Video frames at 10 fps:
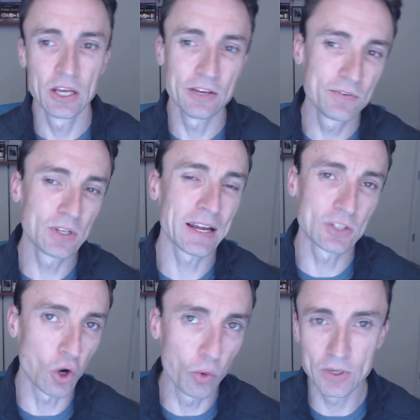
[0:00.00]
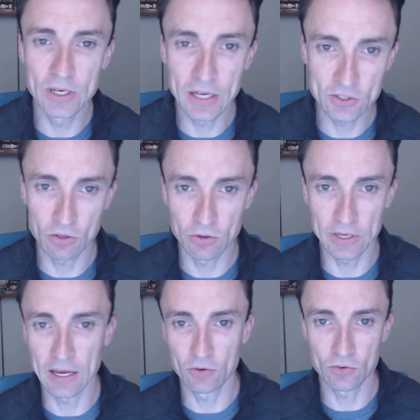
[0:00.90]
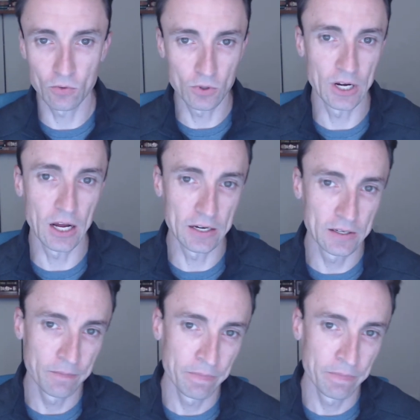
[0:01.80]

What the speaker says: if you'd like to open an escrow account or not.